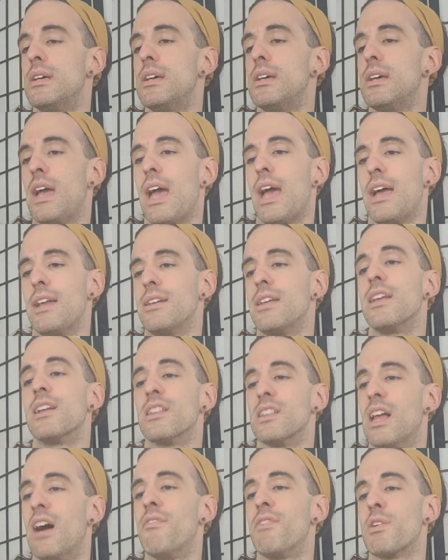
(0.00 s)
And in
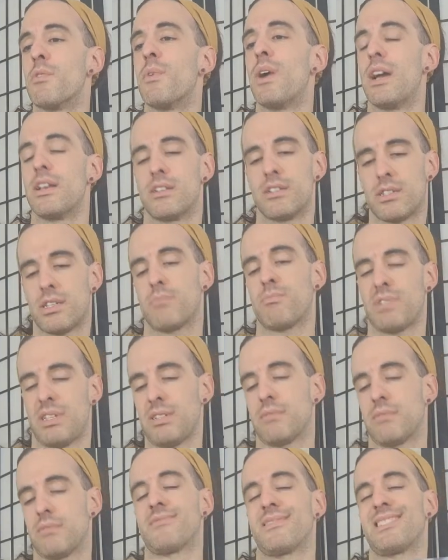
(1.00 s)
a loving way. Just like, be
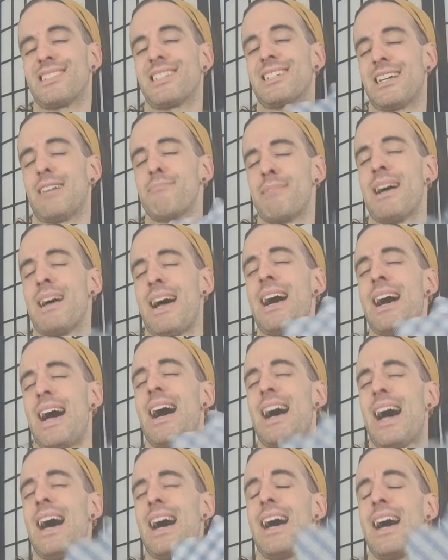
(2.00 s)
like, come
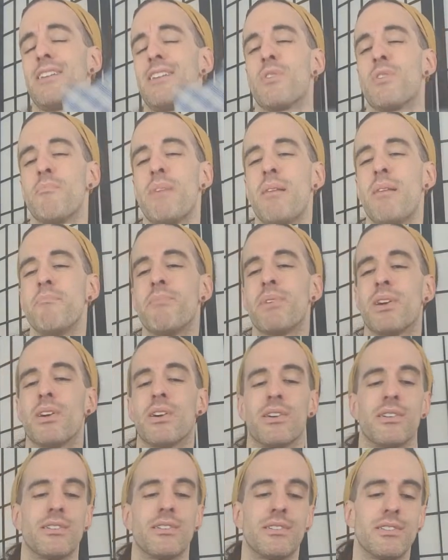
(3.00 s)
on,
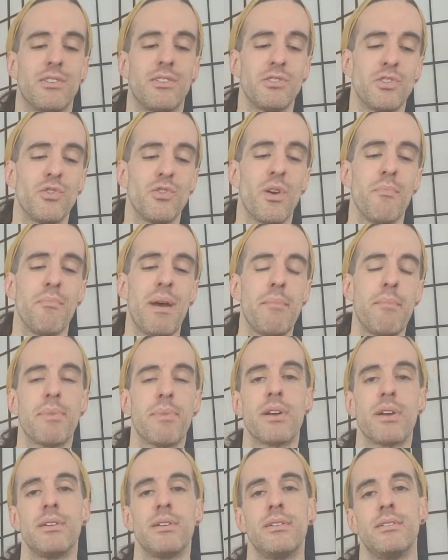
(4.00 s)
remember. Don't you
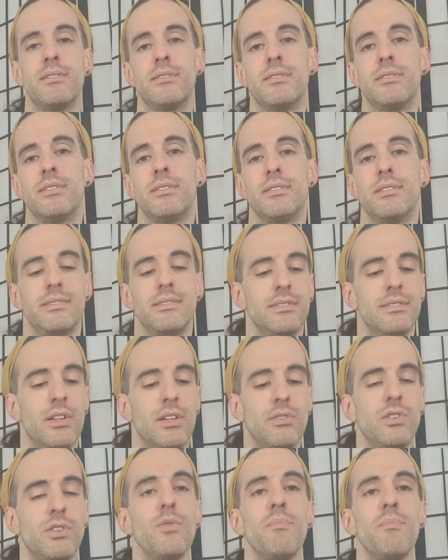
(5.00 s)
remember?
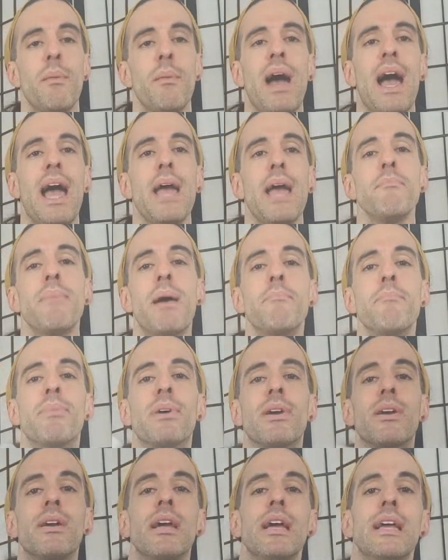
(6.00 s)
Don't you remember? I
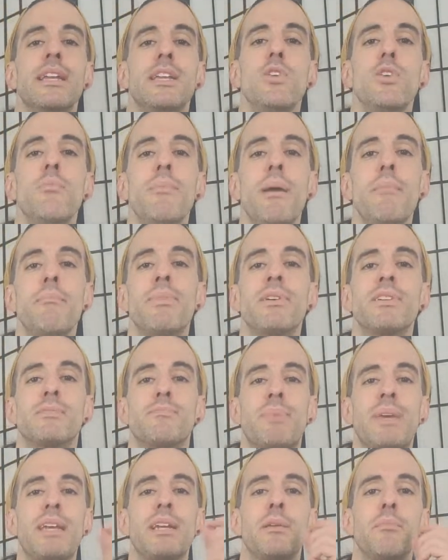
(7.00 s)
remember. Do you remember
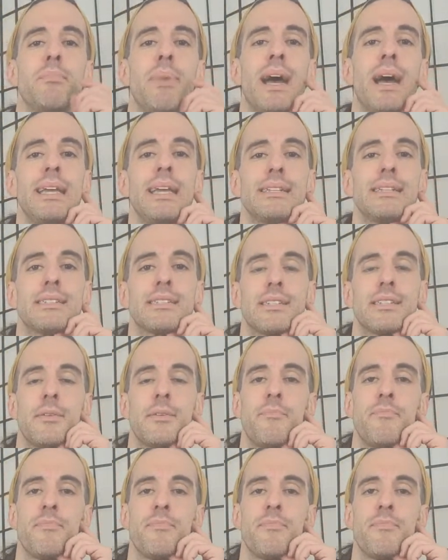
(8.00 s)
speeder bikes?